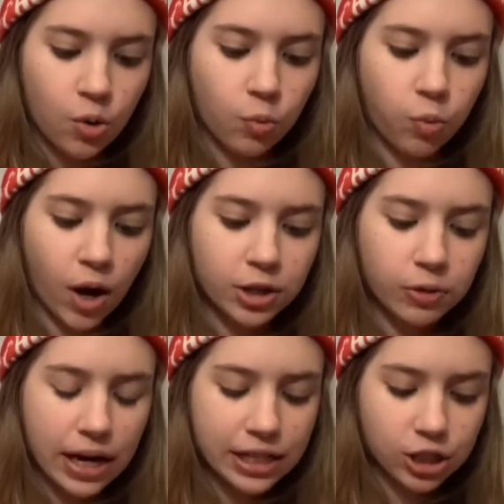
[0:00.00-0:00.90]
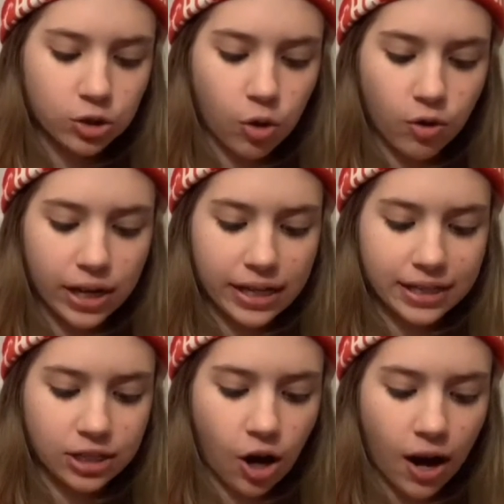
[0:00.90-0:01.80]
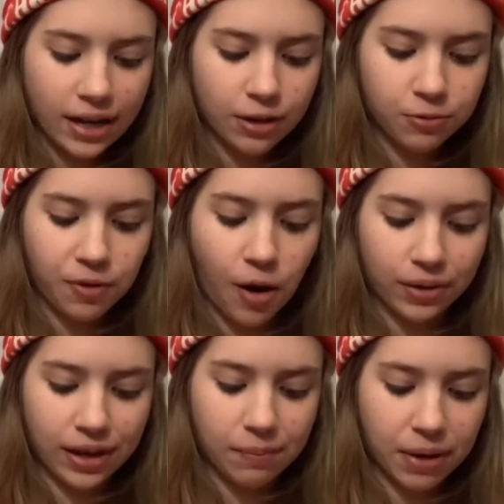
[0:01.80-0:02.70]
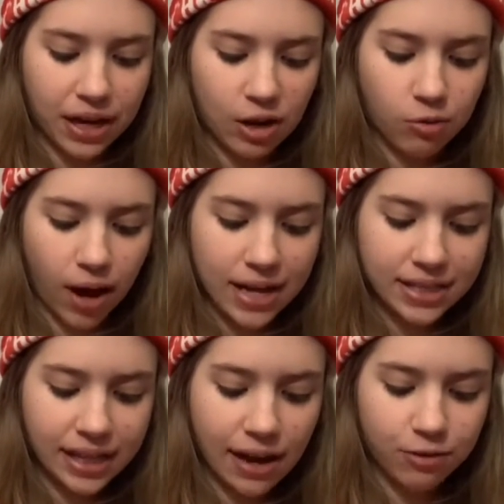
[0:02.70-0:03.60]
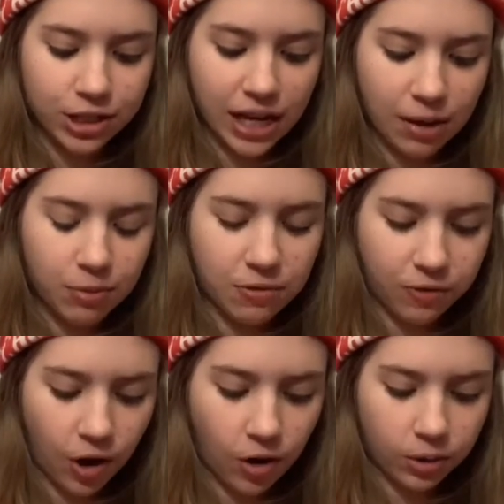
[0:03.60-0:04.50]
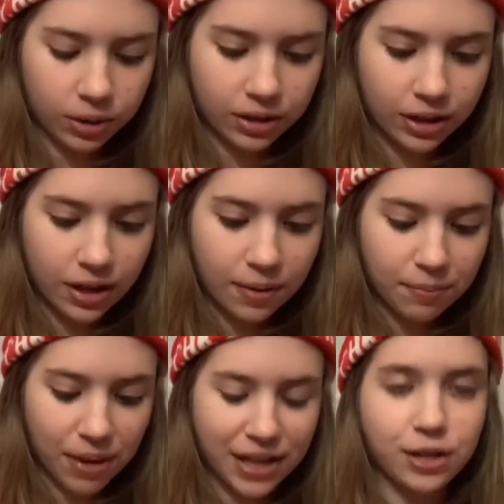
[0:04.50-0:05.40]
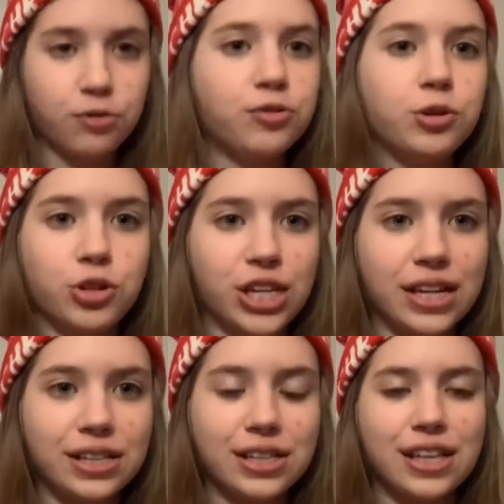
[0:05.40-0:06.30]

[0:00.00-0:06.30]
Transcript: One greatest glory is not in falling, but in rising every time we fall by Confucius.